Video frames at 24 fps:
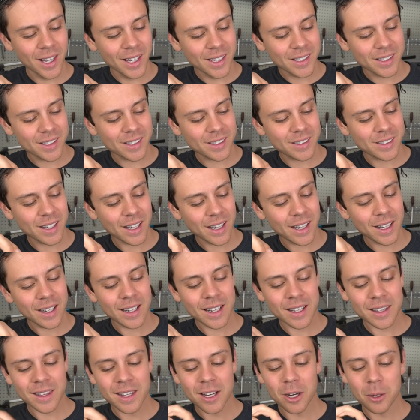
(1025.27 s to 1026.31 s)
stick it
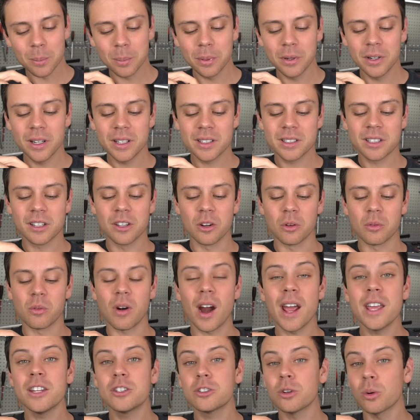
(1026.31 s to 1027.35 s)
in there, put it to the right